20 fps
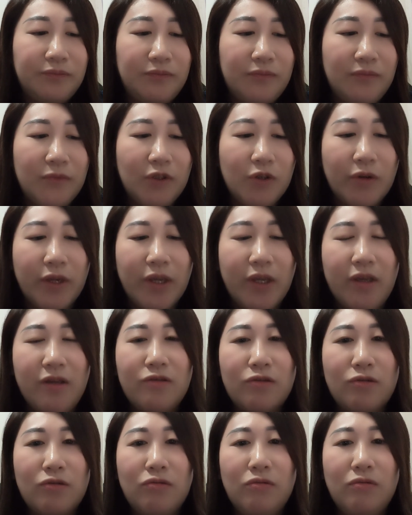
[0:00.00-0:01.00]
Okay,
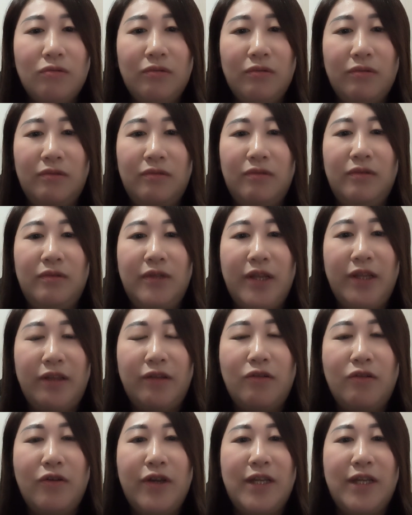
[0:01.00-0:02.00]
so
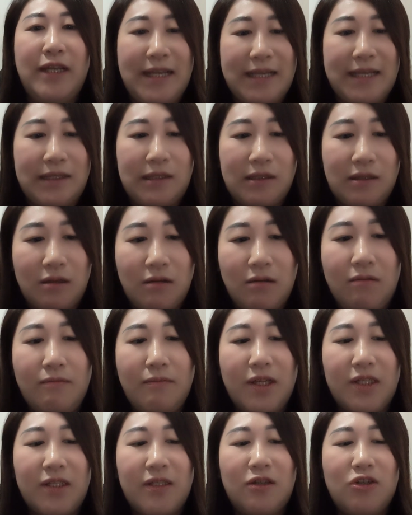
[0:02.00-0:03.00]
later on in the lesson,
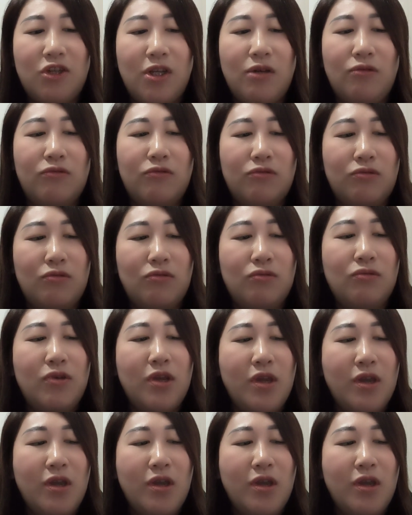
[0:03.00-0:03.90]
Master Chan also